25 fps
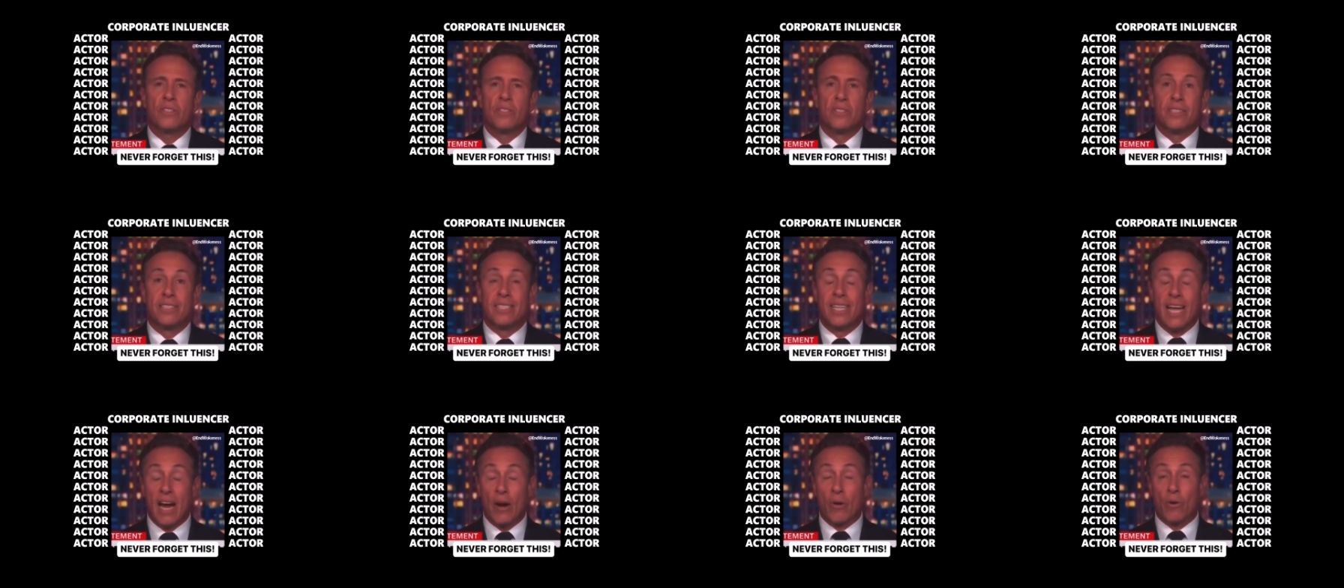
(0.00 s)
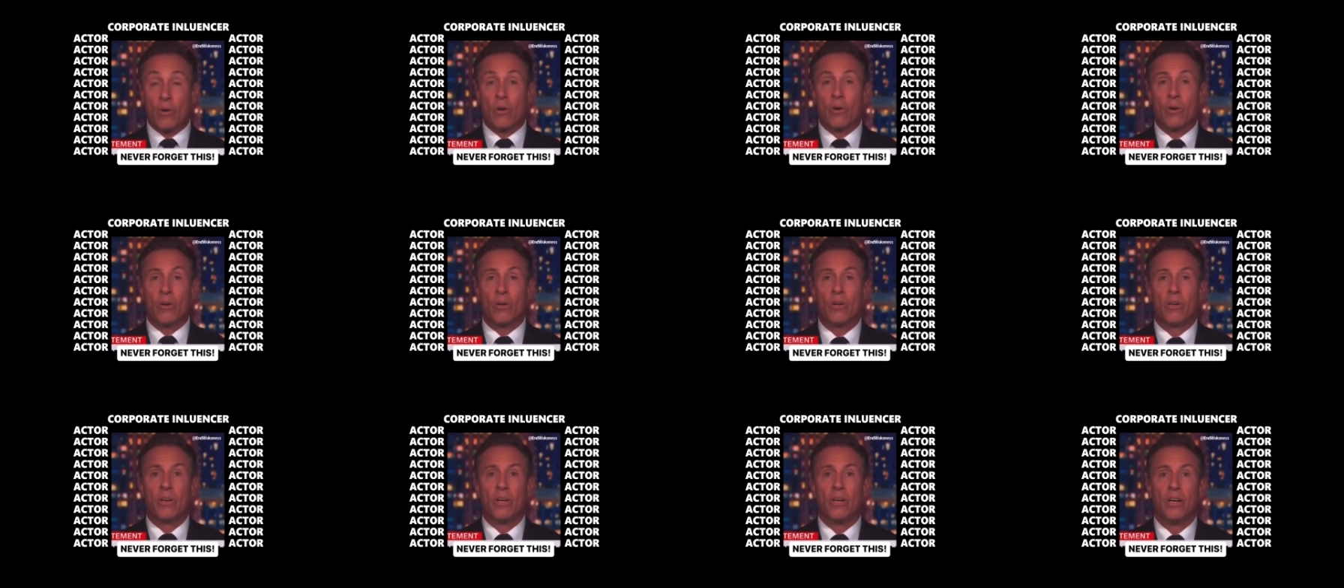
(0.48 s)
and terror,
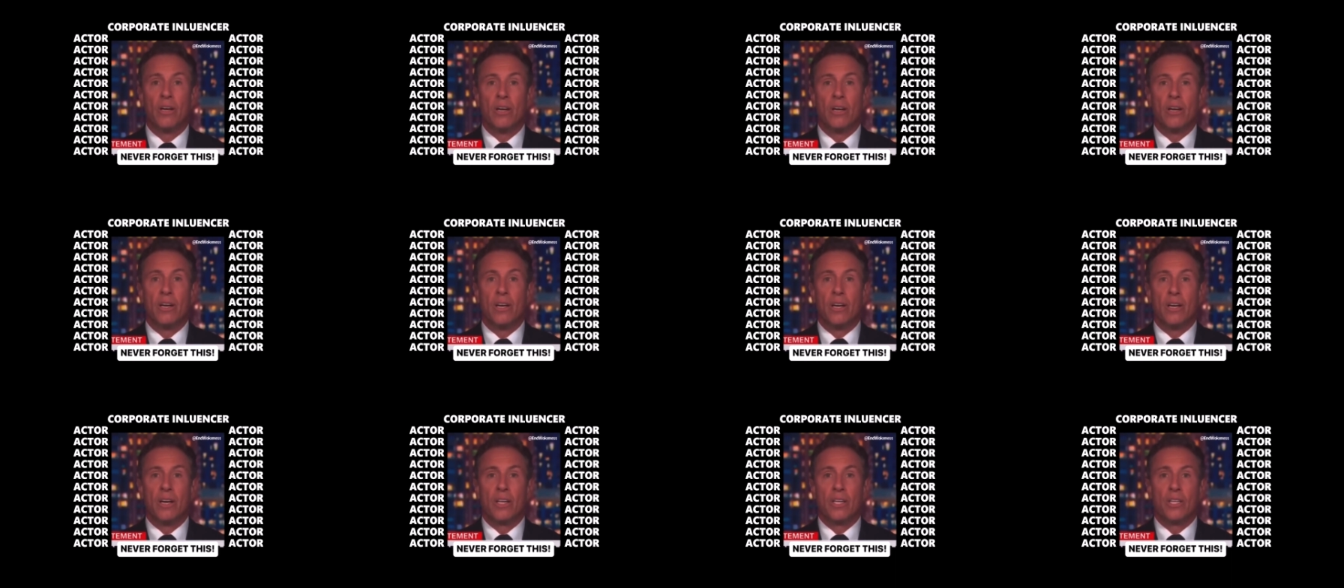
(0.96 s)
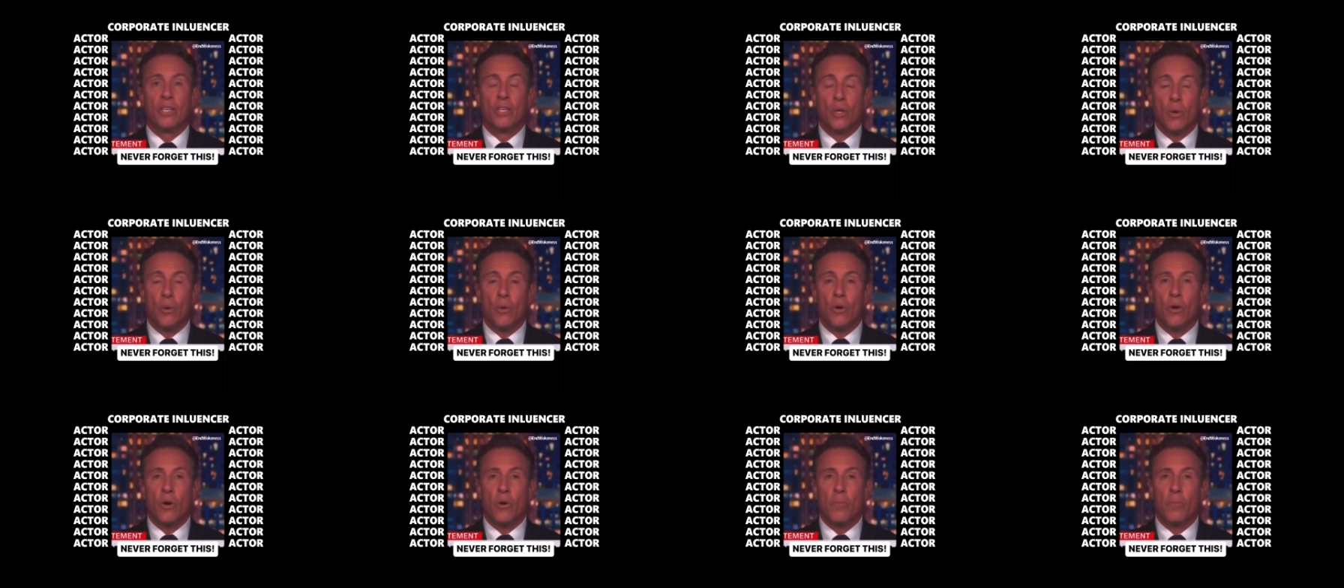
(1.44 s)
you know
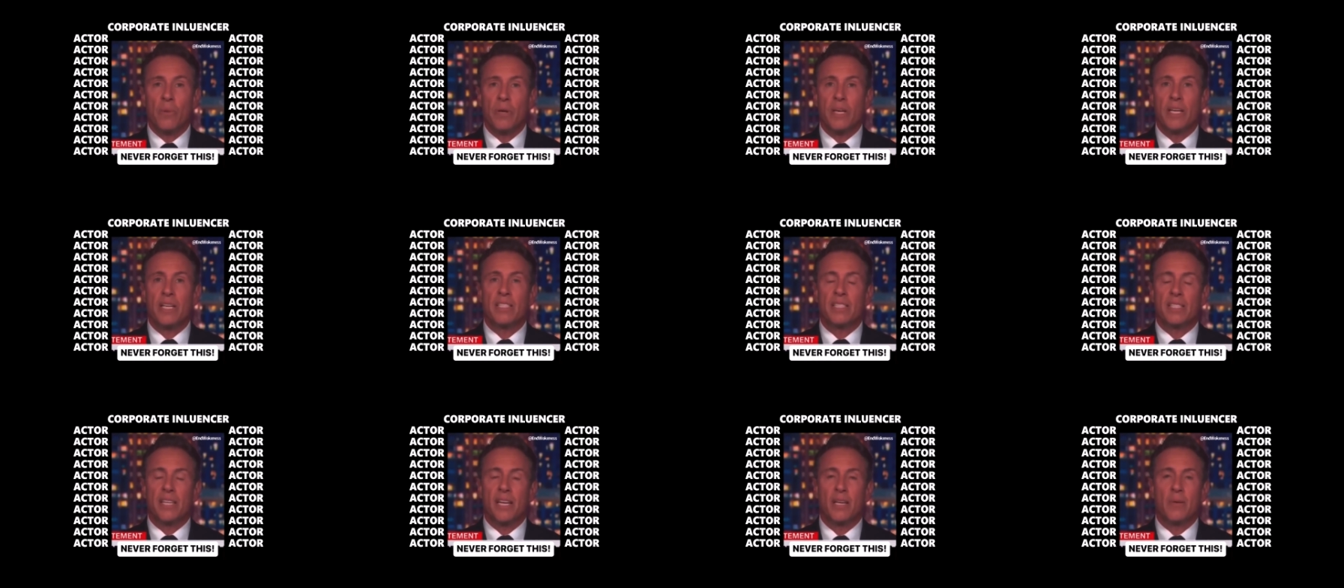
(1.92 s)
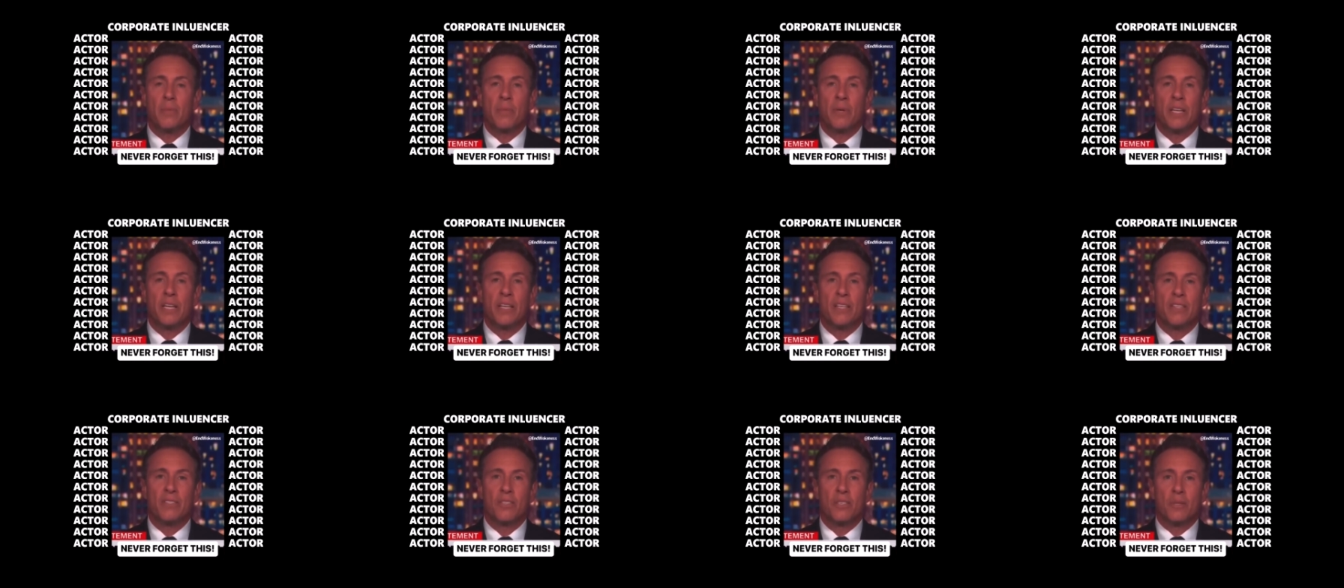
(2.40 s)
what our biggest enemy
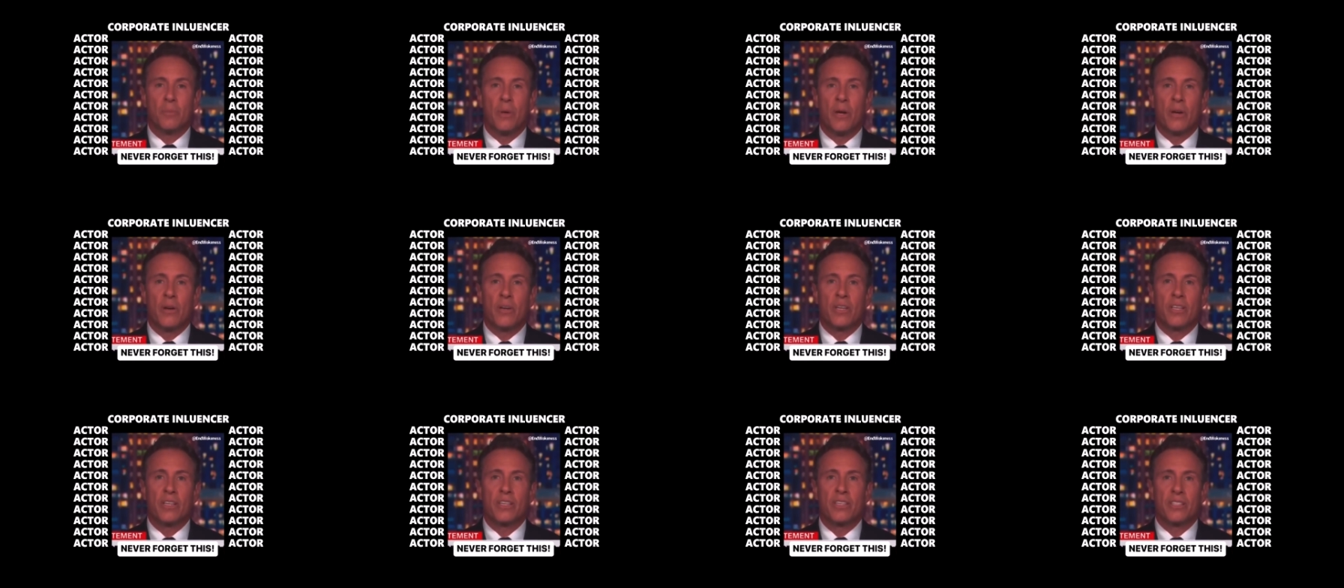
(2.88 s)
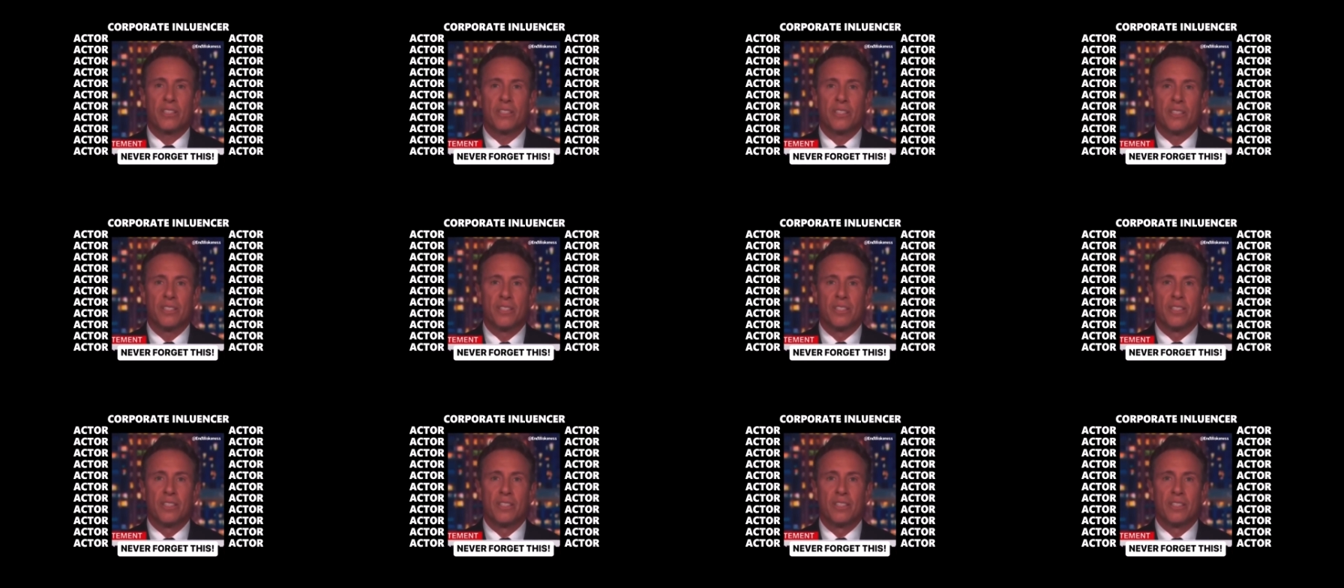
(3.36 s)
is in America?
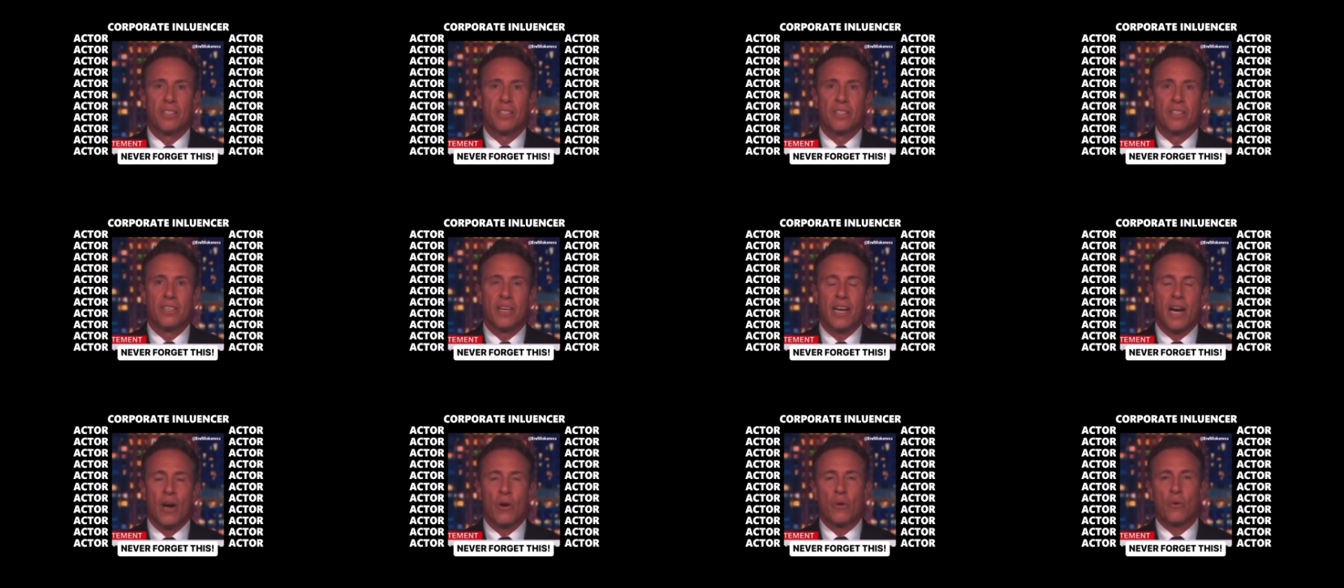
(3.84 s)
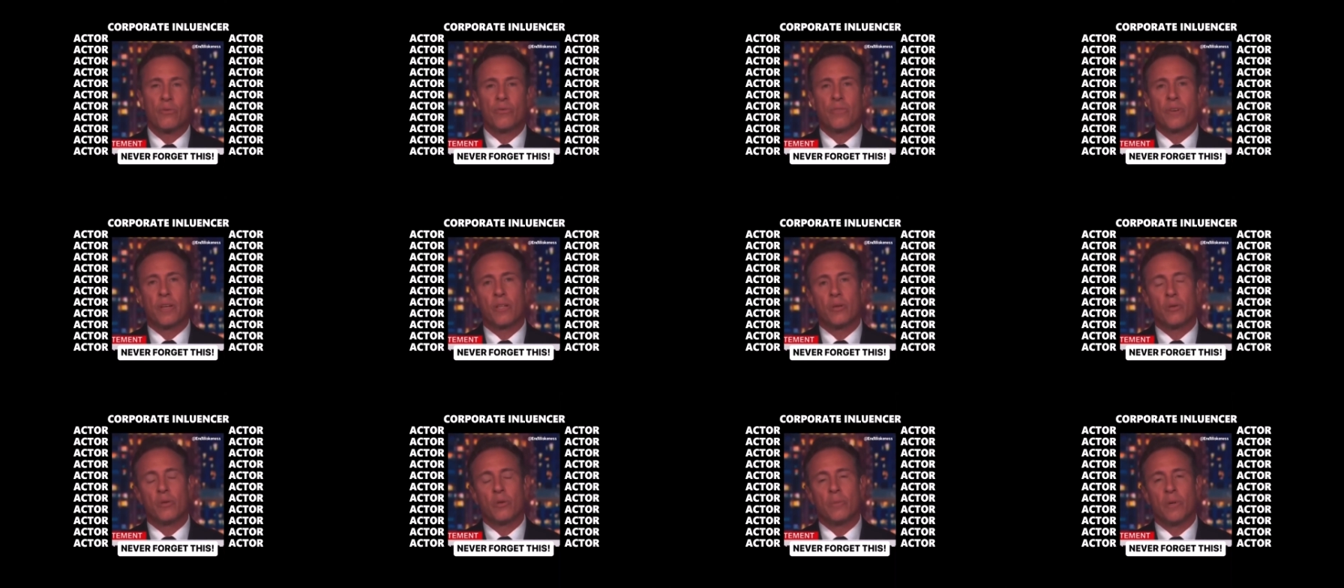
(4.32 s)
Our
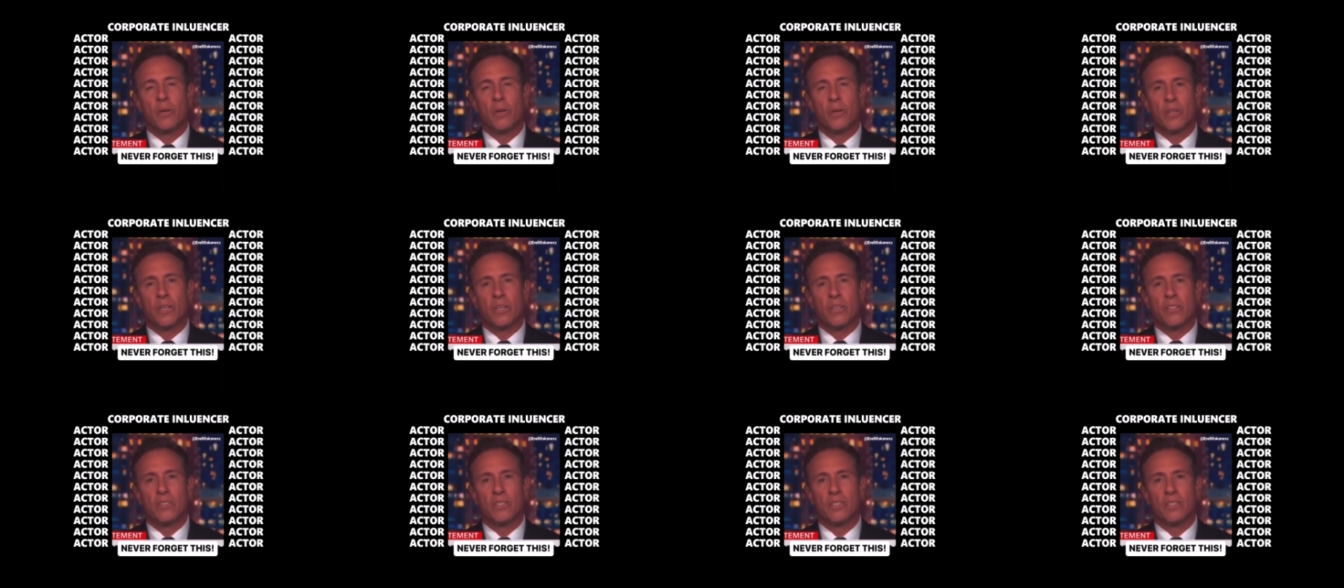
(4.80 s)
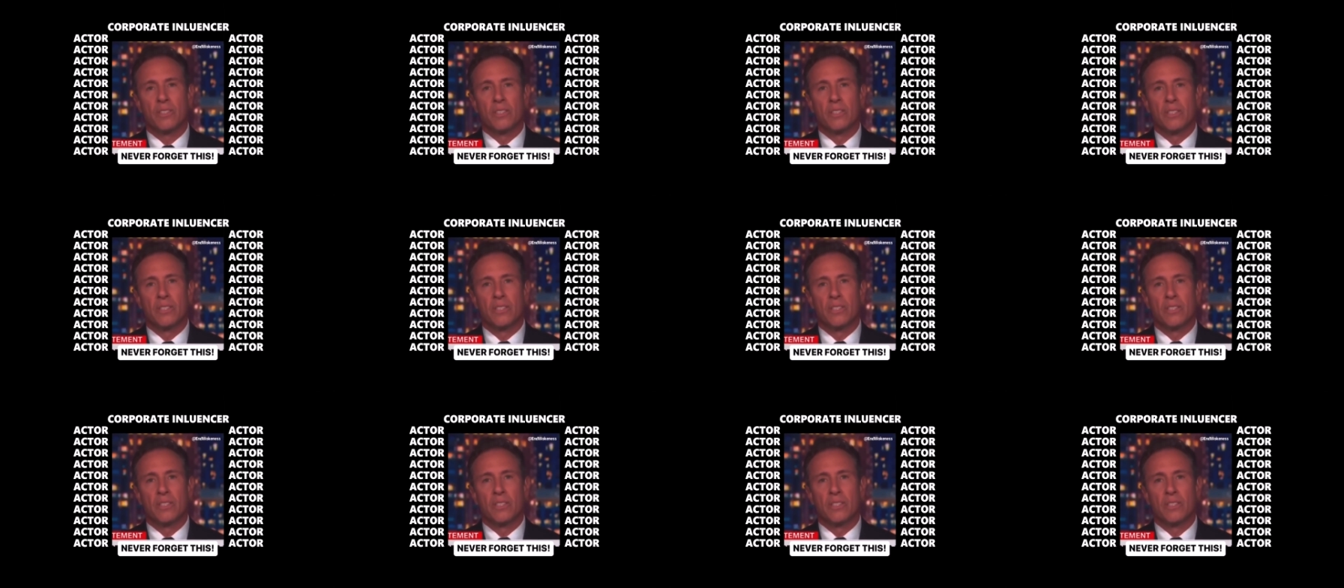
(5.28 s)
fellow Americans.